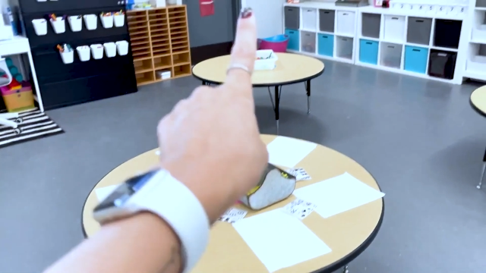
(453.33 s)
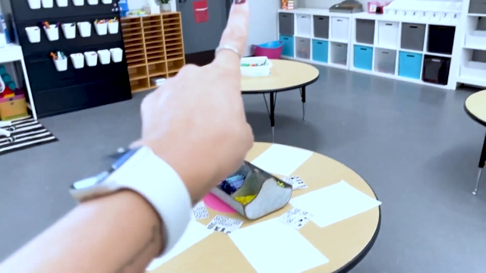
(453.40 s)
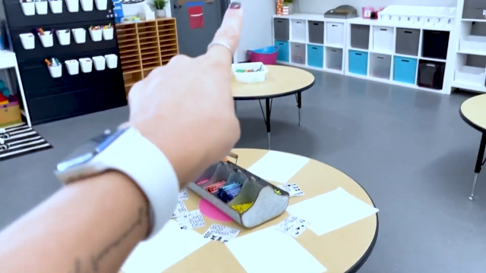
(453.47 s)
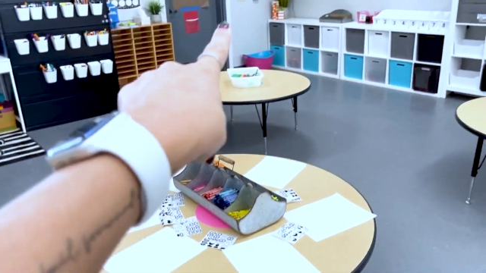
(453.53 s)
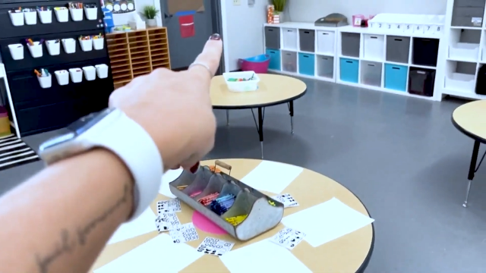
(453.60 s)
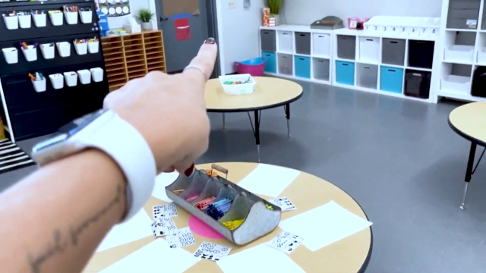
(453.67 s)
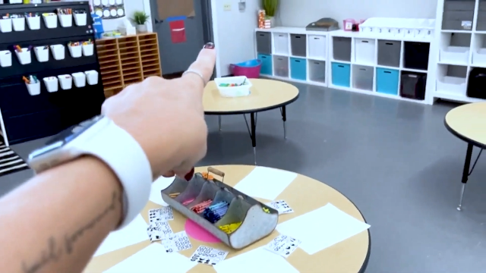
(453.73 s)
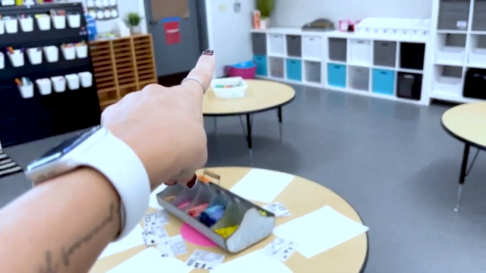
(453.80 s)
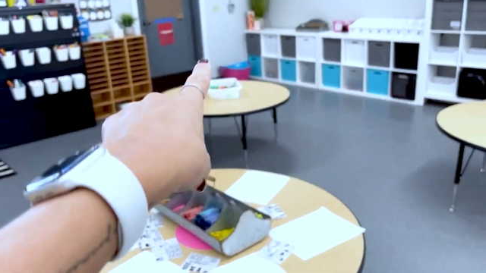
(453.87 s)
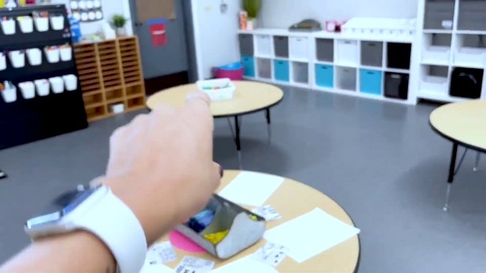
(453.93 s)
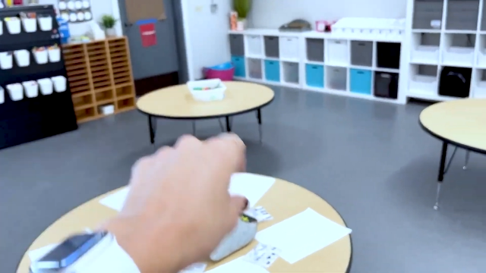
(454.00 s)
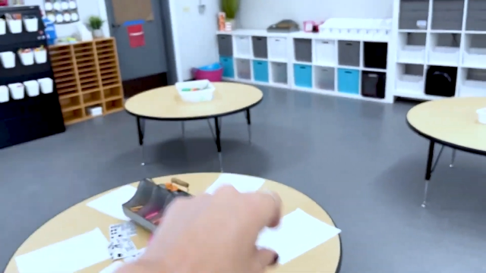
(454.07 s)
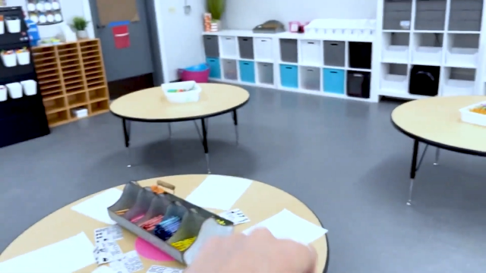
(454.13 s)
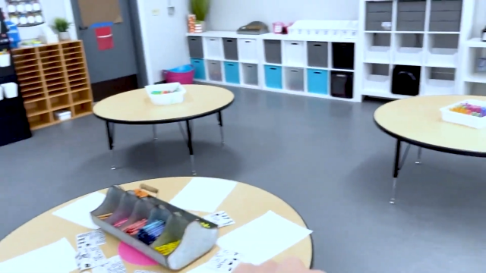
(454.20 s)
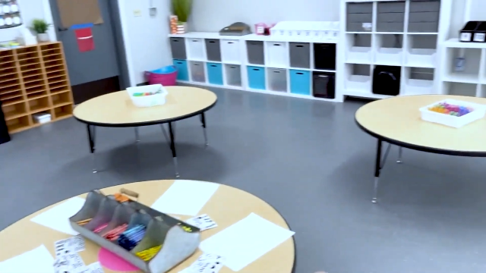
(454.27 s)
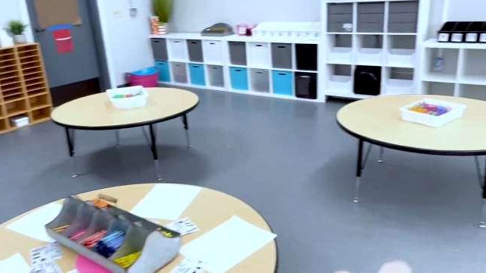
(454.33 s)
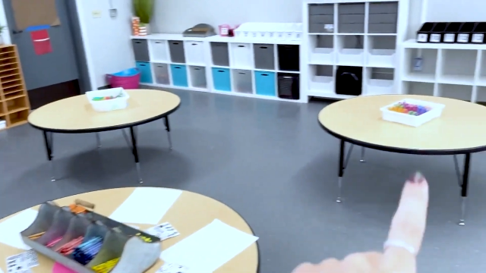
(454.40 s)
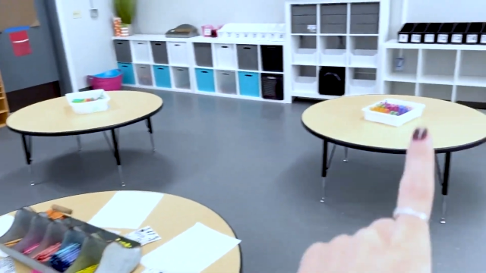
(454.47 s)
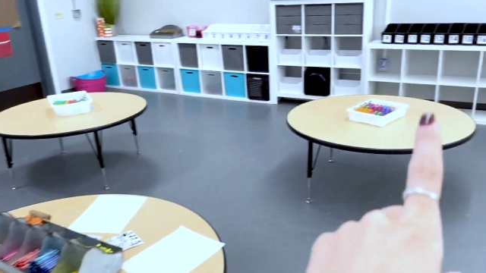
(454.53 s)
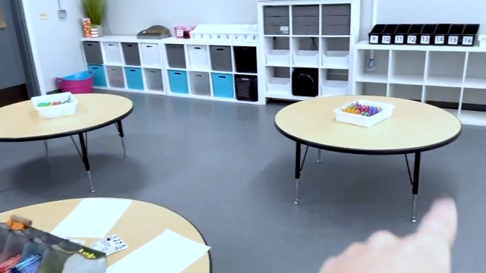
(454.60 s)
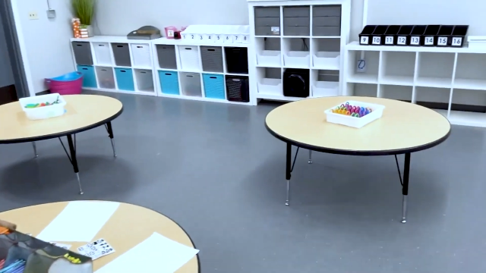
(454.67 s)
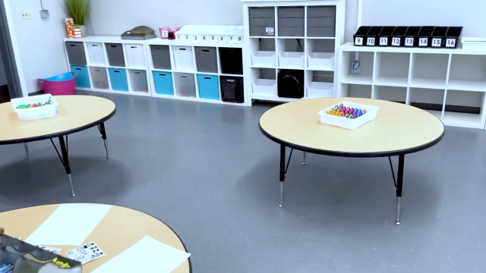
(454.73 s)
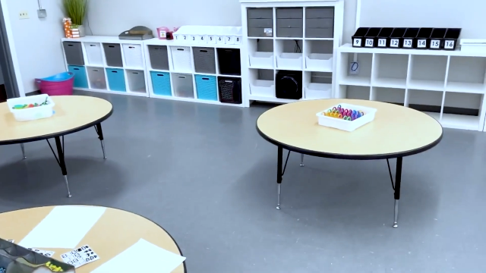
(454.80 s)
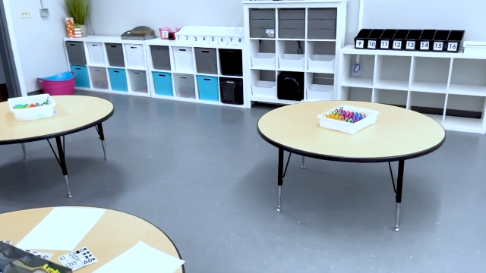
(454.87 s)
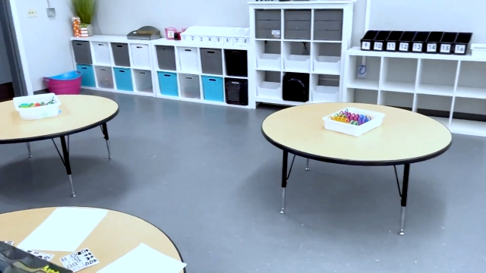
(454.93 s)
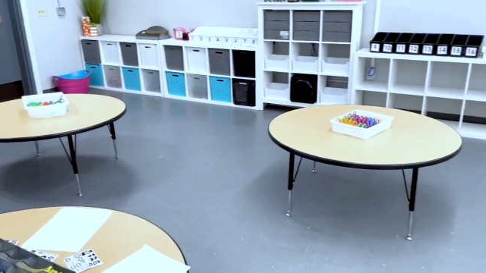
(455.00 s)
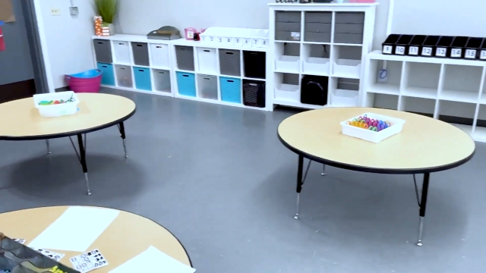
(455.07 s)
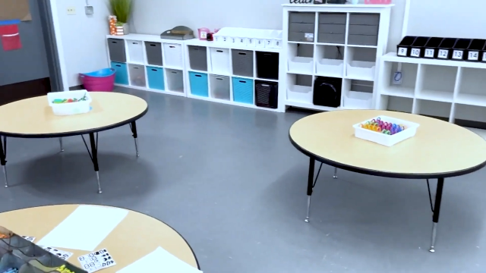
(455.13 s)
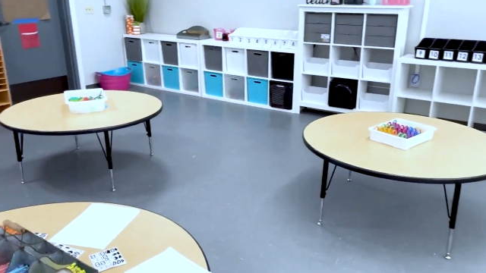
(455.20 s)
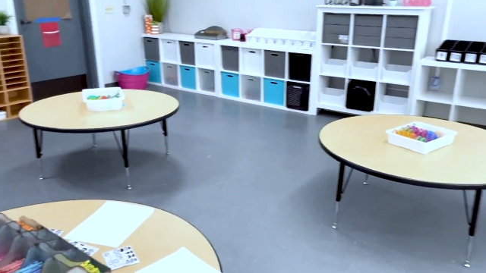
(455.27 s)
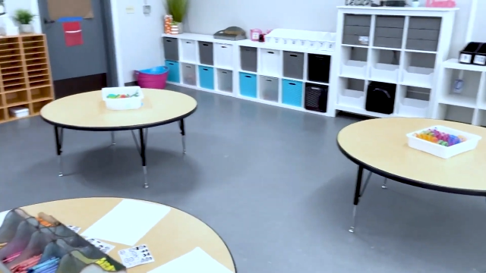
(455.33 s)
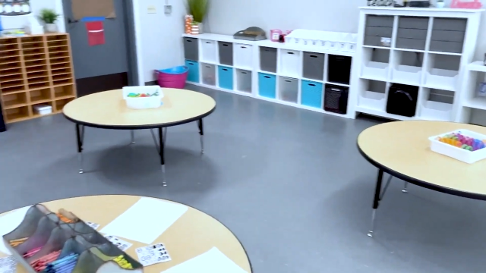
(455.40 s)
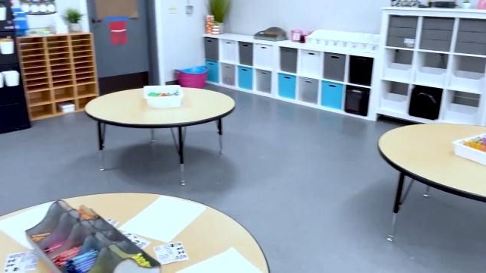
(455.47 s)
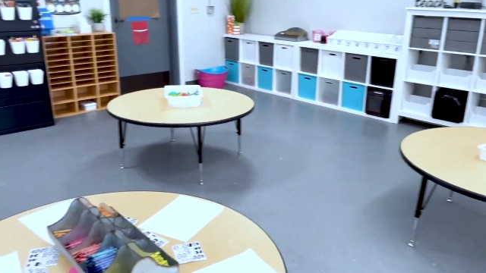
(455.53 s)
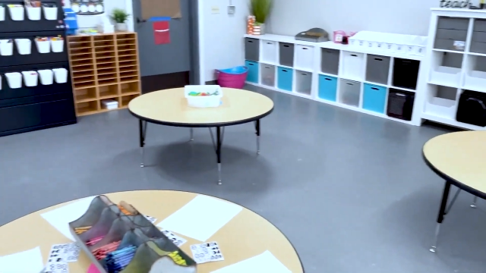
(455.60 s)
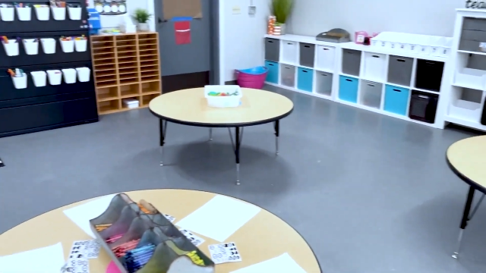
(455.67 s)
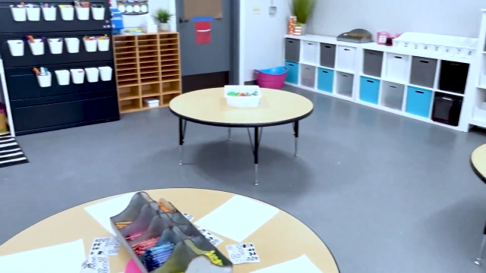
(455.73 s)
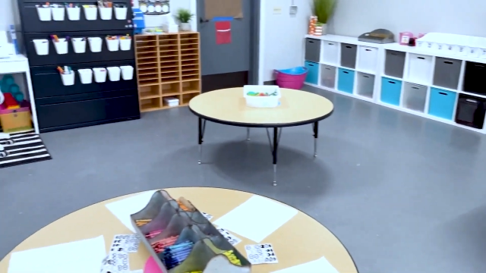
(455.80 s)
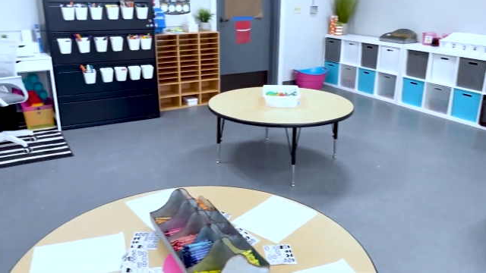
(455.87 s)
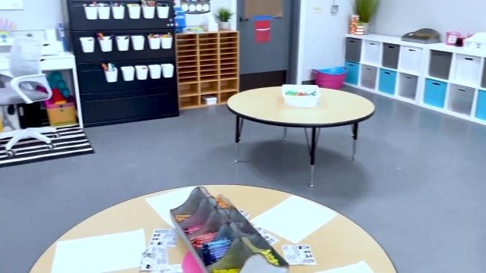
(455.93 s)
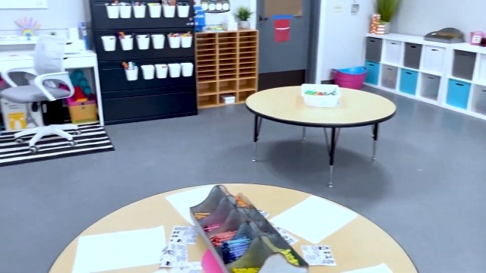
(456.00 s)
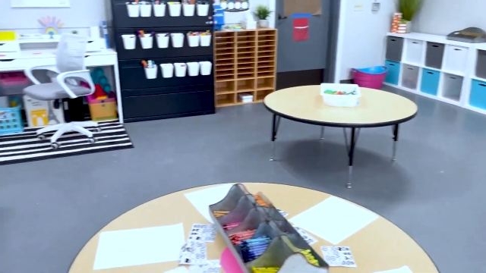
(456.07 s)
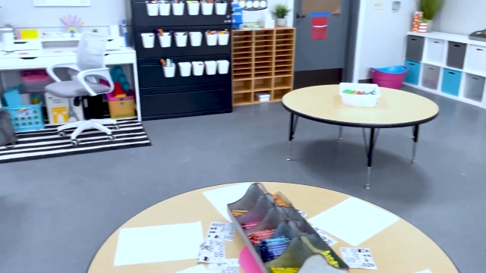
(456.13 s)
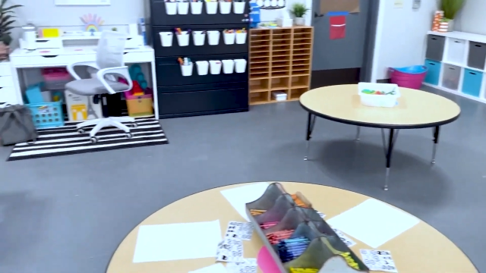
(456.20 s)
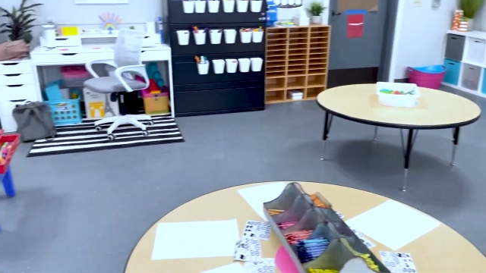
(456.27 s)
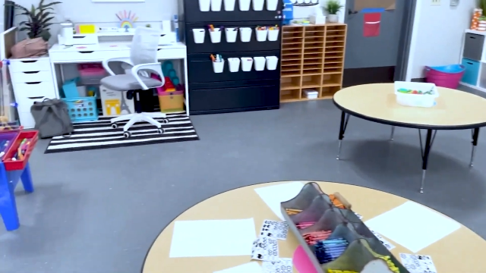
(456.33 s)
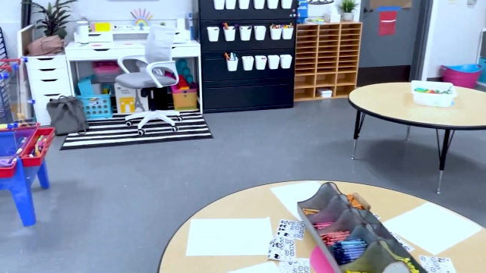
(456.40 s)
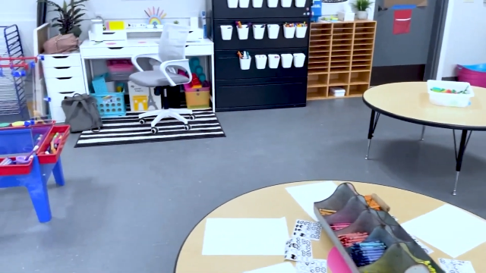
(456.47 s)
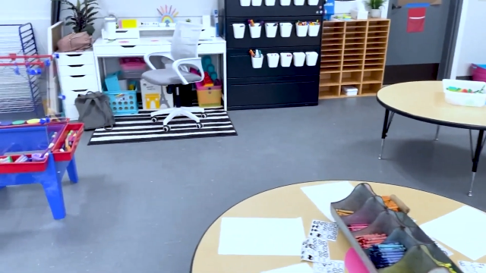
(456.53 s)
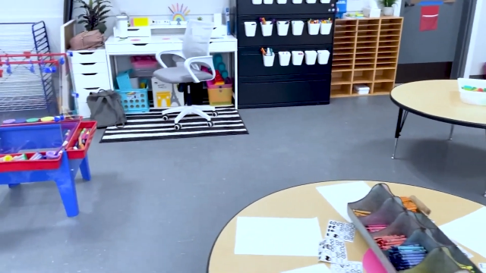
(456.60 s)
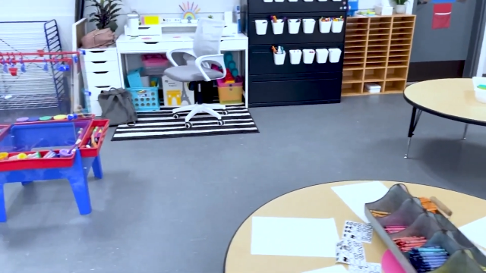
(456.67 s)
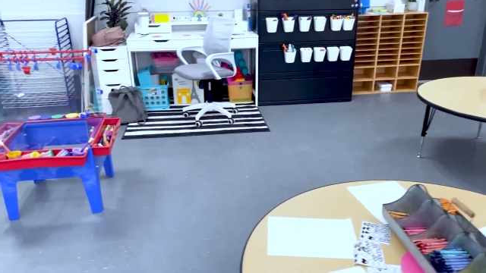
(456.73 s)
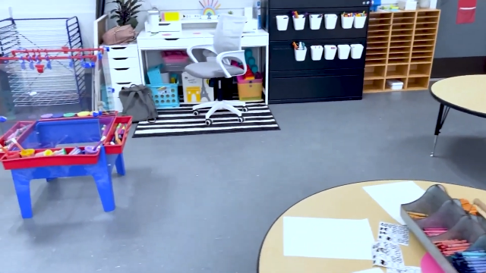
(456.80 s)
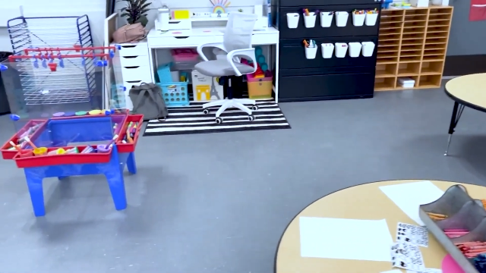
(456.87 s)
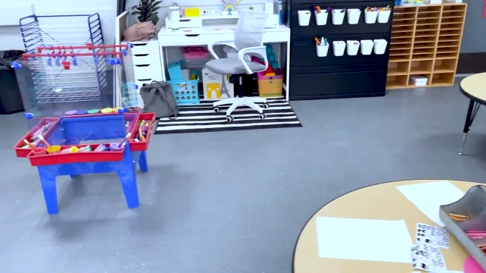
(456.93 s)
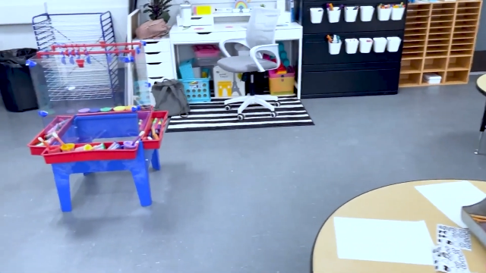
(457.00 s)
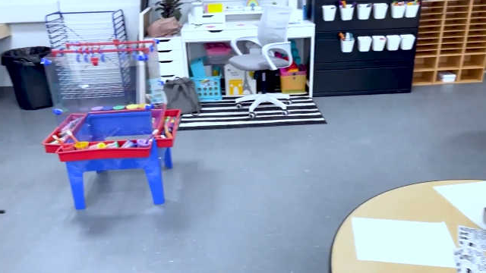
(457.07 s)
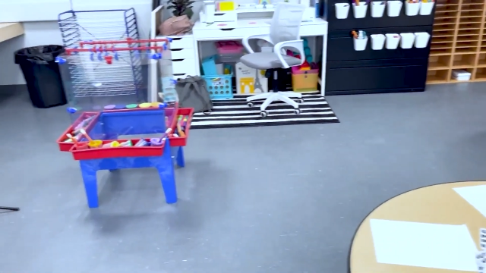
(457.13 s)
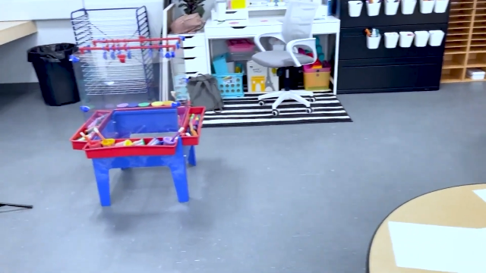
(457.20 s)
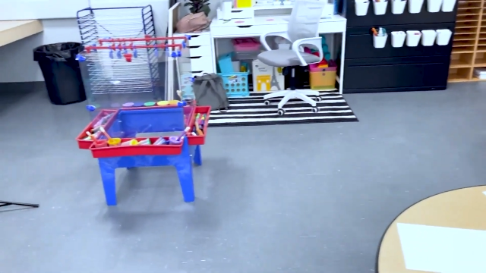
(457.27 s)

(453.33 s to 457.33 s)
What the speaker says: No face is visible, so there are no lips to read.